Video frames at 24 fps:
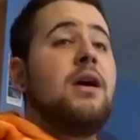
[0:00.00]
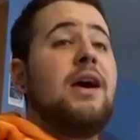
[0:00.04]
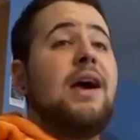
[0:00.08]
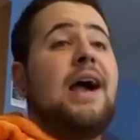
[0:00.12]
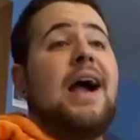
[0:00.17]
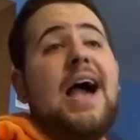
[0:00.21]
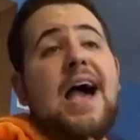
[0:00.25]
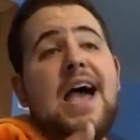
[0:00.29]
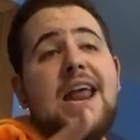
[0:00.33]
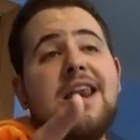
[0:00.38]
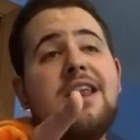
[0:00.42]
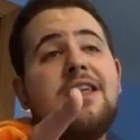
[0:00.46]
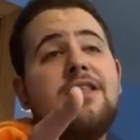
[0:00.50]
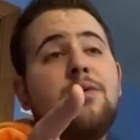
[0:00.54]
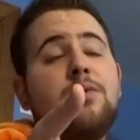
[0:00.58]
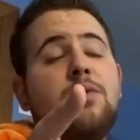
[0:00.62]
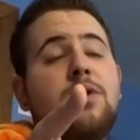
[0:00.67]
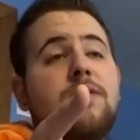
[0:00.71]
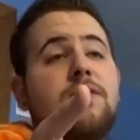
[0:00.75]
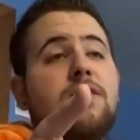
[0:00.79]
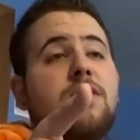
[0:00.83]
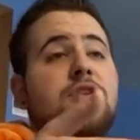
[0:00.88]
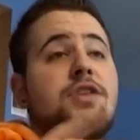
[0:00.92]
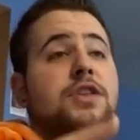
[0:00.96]
I had another one
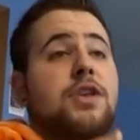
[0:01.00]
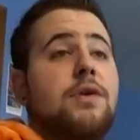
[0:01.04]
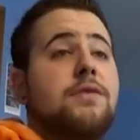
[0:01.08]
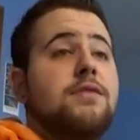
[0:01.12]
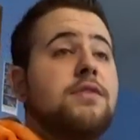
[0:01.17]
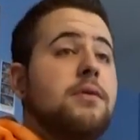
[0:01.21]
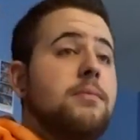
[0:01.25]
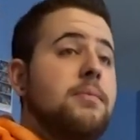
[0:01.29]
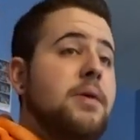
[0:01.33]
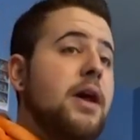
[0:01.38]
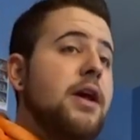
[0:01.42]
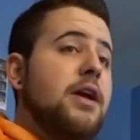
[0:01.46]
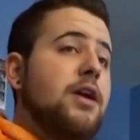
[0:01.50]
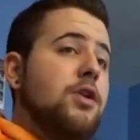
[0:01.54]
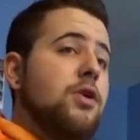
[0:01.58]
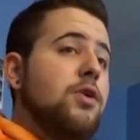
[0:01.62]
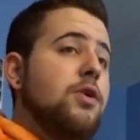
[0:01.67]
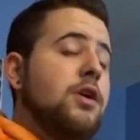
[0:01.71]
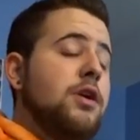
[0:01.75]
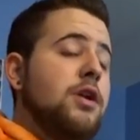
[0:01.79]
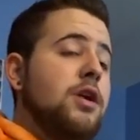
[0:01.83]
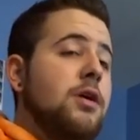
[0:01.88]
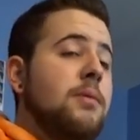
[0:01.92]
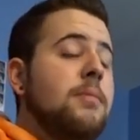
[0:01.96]
of ourselves come back and
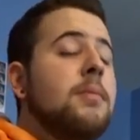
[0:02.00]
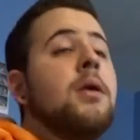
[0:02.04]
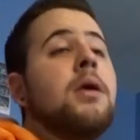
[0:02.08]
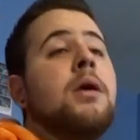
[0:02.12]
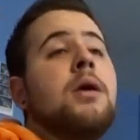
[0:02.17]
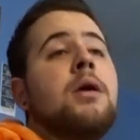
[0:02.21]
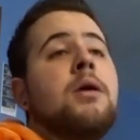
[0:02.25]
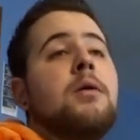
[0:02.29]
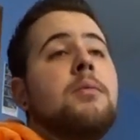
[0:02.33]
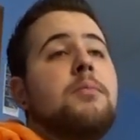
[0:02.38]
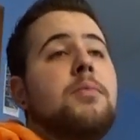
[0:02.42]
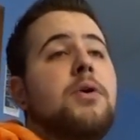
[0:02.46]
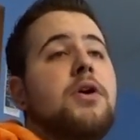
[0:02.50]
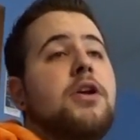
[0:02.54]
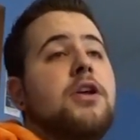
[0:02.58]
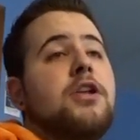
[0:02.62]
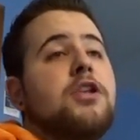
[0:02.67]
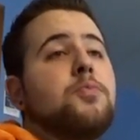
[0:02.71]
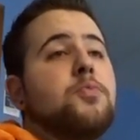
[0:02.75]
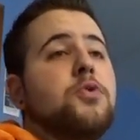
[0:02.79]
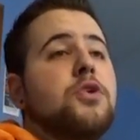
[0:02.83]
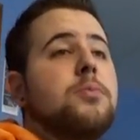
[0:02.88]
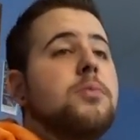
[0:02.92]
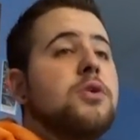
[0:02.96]
hook it up, but it's
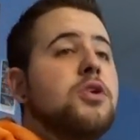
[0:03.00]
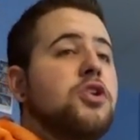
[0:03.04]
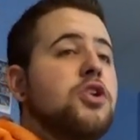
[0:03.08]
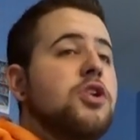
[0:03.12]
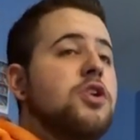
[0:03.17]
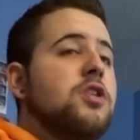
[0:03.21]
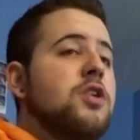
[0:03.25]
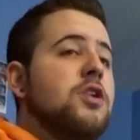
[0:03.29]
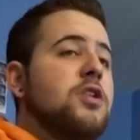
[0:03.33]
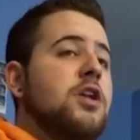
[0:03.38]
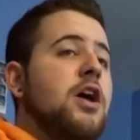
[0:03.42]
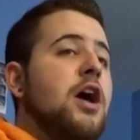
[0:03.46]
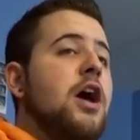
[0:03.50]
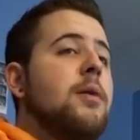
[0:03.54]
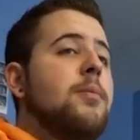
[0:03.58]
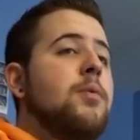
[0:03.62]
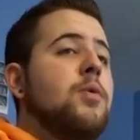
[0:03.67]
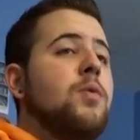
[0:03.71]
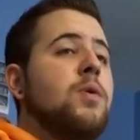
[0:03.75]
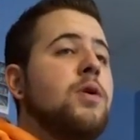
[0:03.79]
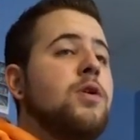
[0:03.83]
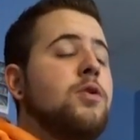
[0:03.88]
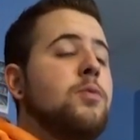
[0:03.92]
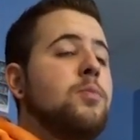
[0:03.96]
pretty much just a timer
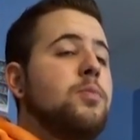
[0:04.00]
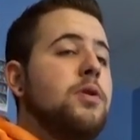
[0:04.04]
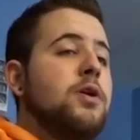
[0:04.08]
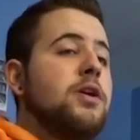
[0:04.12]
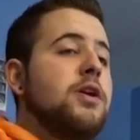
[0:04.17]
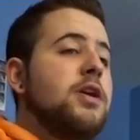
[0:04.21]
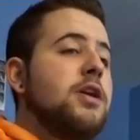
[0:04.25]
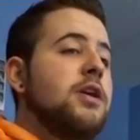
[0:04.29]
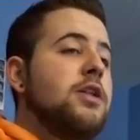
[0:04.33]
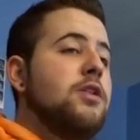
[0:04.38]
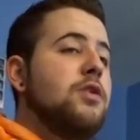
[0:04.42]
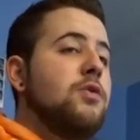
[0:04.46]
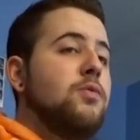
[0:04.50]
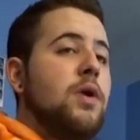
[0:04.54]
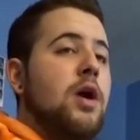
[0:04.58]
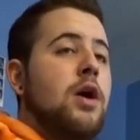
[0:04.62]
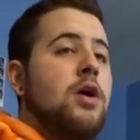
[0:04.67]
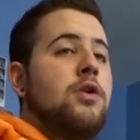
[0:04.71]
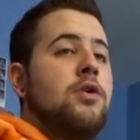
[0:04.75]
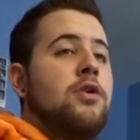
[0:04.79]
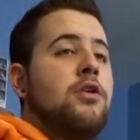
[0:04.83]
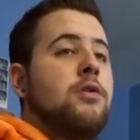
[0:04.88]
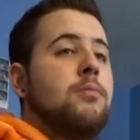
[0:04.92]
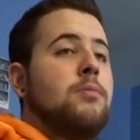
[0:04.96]
where you plug in your
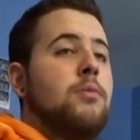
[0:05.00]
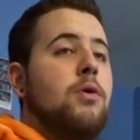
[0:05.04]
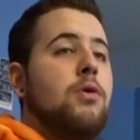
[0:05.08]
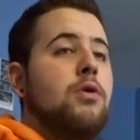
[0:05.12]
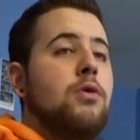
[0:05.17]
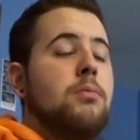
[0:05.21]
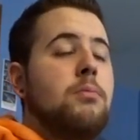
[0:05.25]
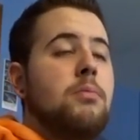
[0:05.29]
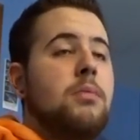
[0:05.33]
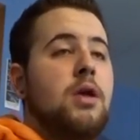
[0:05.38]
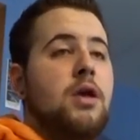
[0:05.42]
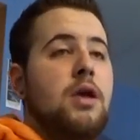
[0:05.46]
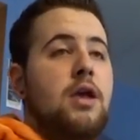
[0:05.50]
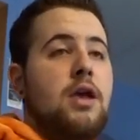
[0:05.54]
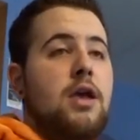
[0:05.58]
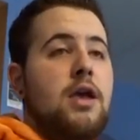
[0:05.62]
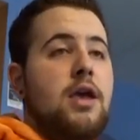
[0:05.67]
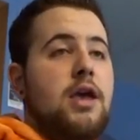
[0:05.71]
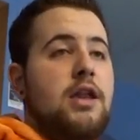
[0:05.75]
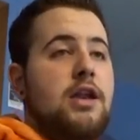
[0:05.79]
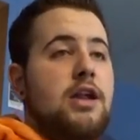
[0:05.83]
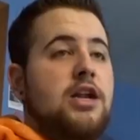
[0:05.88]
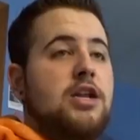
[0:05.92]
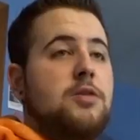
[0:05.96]
router and your modem,
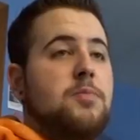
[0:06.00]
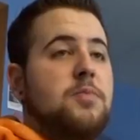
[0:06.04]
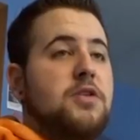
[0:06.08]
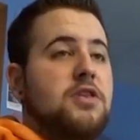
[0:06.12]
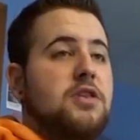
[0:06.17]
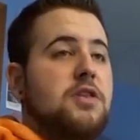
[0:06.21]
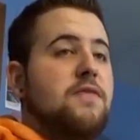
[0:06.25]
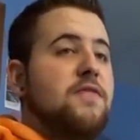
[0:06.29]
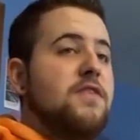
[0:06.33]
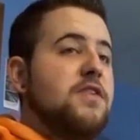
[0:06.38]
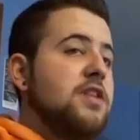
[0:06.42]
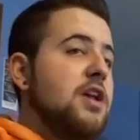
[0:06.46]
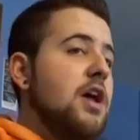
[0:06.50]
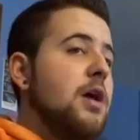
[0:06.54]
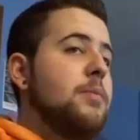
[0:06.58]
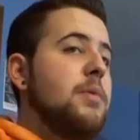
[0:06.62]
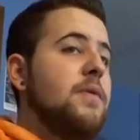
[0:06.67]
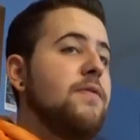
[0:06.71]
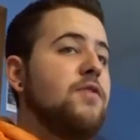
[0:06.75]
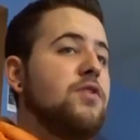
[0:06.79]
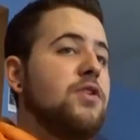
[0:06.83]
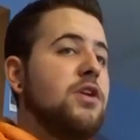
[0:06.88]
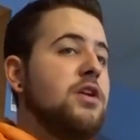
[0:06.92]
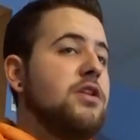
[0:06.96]
and at a specific time
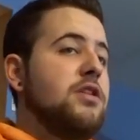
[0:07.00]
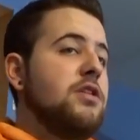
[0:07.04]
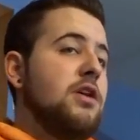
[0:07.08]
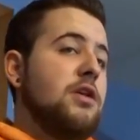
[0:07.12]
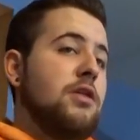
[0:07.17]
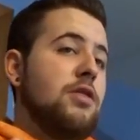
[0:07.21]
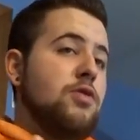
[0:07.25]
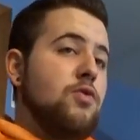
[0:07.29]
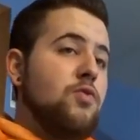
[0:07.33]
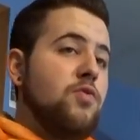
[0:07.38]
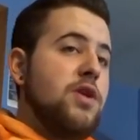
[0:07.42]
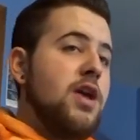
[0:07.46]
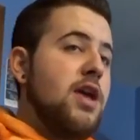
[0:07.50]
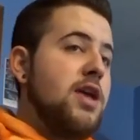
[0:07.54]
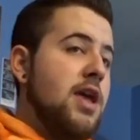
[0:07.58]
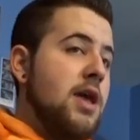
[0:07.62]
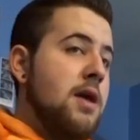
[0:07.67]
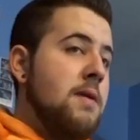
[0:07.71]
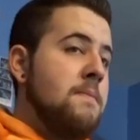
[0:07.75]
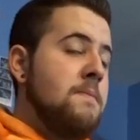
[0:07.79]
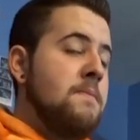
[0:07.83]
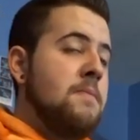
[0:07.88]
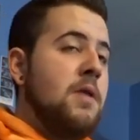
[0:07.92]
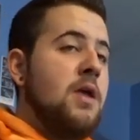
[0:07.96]
every night, say 3
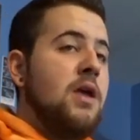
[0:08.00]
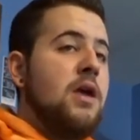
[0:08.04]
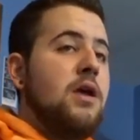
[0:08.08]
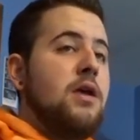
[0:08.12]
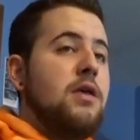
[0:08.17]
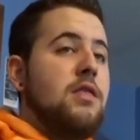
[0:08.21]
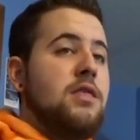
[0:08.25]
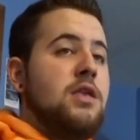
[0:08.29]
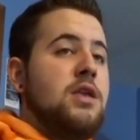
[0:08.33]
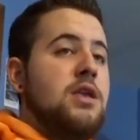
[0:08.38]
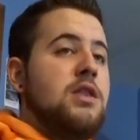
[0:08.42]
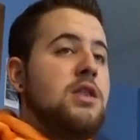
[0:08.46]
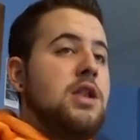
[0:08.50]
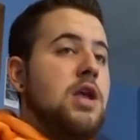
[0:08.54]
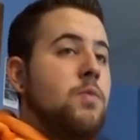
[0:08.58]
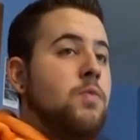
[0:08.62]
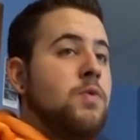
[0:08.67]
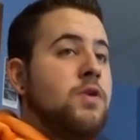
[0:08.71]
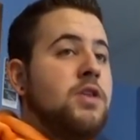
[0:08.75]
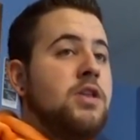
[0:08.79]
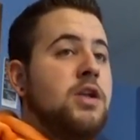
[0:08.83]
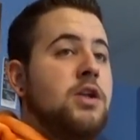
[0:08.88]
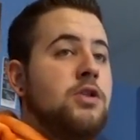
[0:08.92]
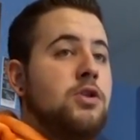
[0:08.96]
a.m., the
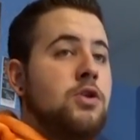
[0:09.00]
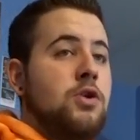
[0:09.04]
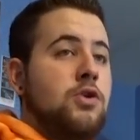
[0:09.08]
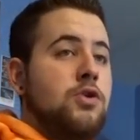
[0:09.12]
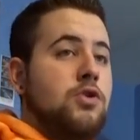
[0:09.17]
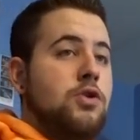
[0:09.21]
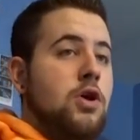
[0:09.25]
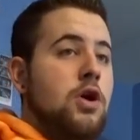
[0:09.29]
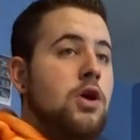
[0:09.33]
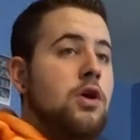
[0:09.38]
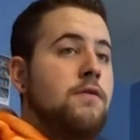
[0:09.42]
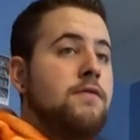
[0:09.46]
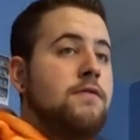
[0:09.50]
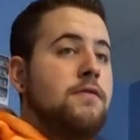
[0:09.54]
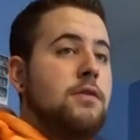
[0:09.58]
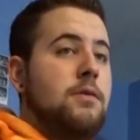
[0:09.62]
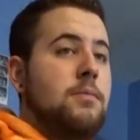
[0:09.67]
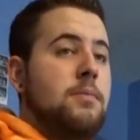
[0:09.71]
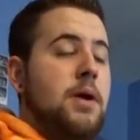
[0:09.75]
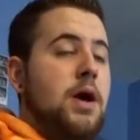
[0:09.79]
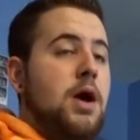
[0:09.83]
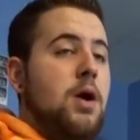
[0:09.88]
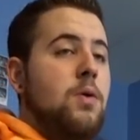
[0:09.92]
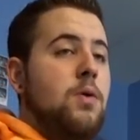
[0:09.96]
NetReset turns off the
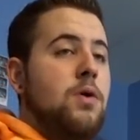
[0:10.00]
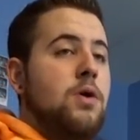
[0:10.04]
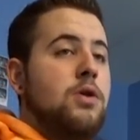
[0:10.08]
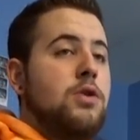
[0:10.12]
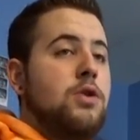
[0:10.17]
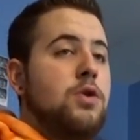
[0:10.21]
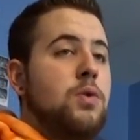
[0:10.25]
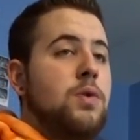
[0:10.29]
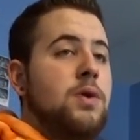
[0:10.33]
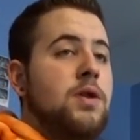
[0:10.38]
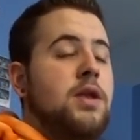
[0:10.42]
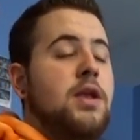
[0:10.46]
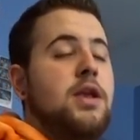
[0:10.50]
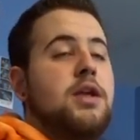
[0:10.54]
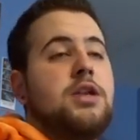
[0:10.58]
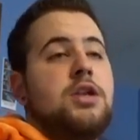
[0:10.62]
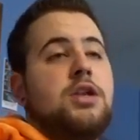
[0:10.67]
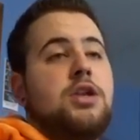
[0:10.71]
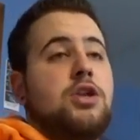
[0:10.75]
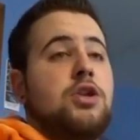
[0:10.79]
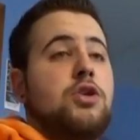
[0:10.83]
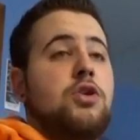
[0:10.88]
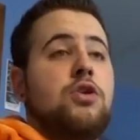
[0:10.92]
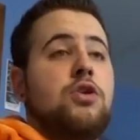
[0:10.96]
power to it, and it just